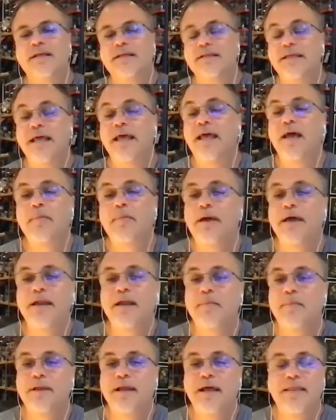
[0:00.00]
Yeah, man.
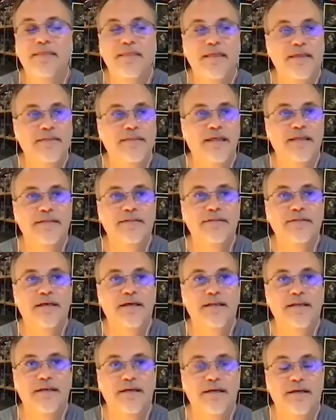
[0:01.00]
I mean, I think that
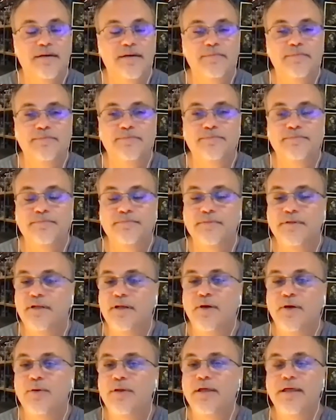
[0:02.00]
that um, you
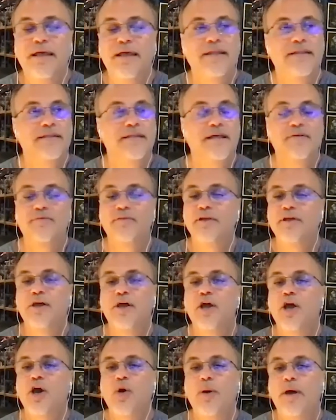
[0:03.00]
know, it definitely
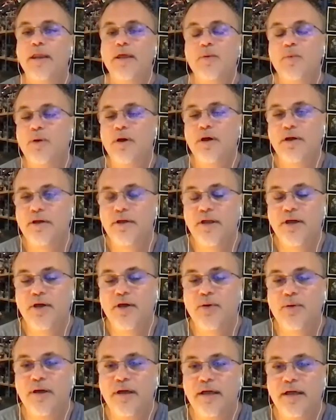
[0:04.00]
could go anywhere, you
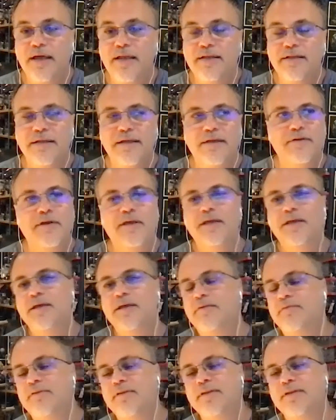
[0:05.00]
know, and
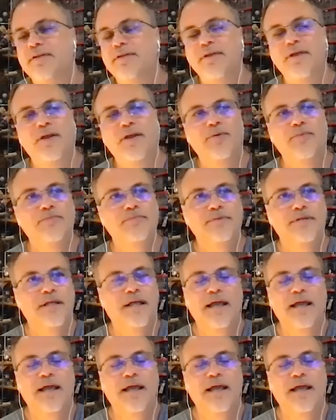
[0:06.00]
even, you know,